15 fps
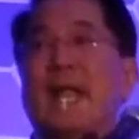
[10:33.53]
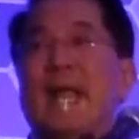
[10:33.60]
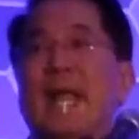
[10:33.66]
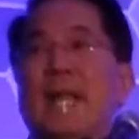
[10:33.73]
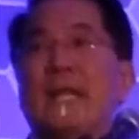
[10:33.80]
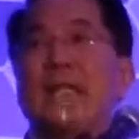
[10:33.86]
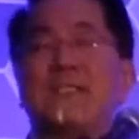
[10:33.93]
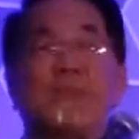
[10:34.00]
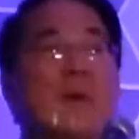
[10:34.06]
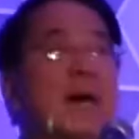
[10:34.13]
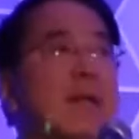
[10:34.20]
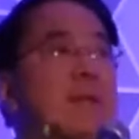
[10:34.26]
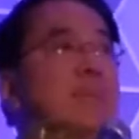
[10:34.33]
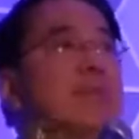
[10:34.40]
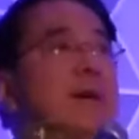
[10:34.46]
and it's
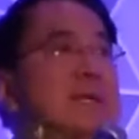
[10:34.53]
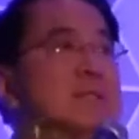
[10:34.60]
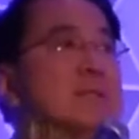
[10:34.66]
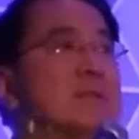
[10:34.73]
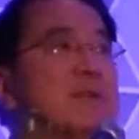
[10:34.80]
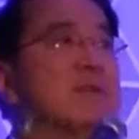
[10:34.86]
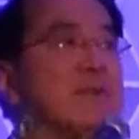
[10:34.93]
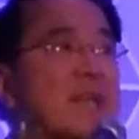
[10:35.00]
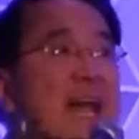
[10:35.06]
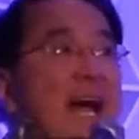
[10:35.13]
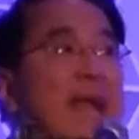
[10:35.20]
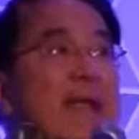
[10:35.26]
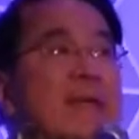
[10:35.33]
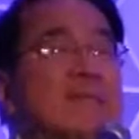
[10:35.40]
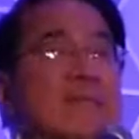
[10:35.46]
part and parcel of
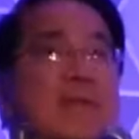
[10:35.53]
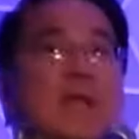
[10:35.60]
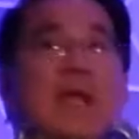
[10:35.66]
life,